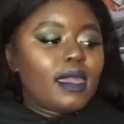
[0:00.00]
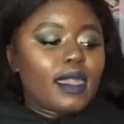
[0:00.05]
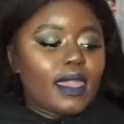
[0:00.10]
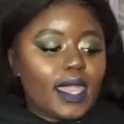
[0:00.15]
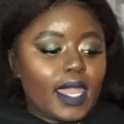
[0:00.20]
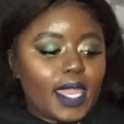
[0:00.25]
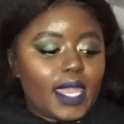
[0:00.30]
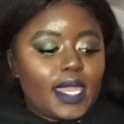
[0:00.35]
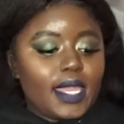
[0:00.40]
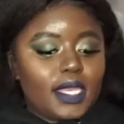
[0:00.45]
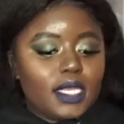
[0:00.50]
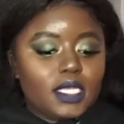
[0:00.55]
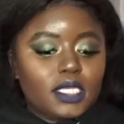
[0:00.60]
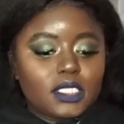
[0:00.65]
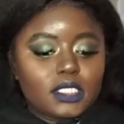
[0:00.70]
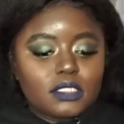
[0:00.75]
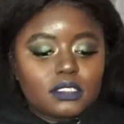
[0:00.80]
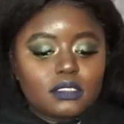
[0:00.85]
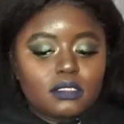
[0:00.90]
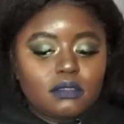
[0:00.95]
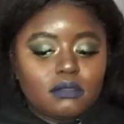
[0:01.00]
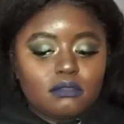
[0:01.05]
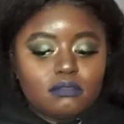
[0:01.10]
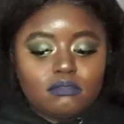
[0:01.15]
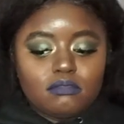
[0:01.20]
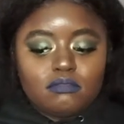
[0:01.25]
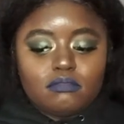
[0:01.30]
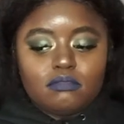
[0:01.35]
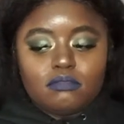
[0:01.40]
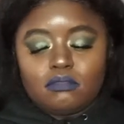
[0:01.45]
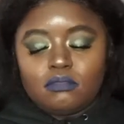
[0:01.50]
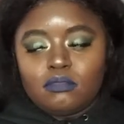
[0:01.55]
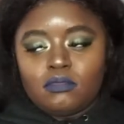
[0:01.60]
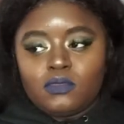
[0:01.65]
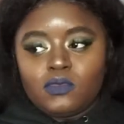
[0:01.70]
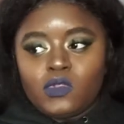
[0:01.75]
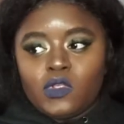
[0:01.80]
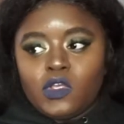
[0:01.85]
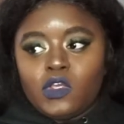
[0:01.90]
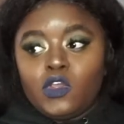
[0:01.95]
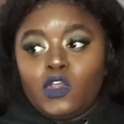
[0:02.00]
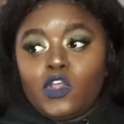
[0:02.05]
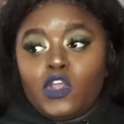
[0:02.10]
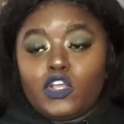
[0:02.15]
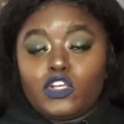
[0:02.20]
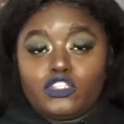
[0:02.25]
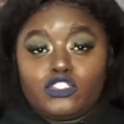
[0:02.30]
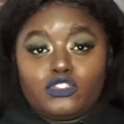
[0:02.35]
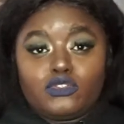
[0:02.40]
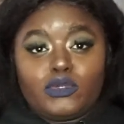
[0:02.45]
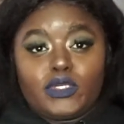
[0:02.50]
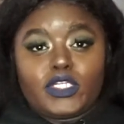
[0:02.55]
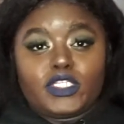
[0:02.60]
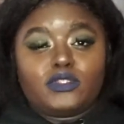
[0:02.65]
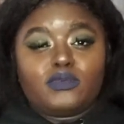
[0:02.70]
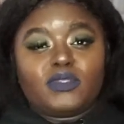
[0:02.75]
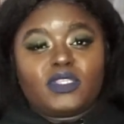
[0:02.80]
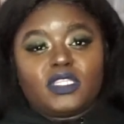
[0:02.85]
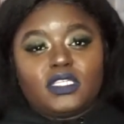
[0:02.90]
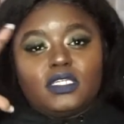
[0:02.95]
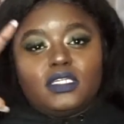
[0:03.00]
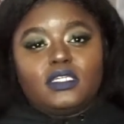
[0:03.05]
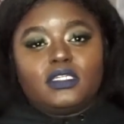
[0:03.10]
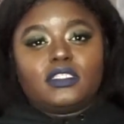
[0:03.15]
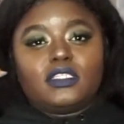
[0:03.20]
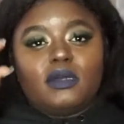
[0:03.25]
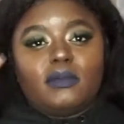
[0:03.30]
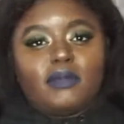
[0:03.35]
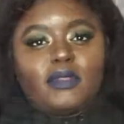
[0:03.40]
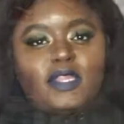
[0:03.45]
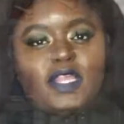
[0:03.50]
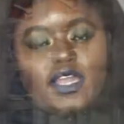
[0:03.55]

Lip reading: And her shorts with the double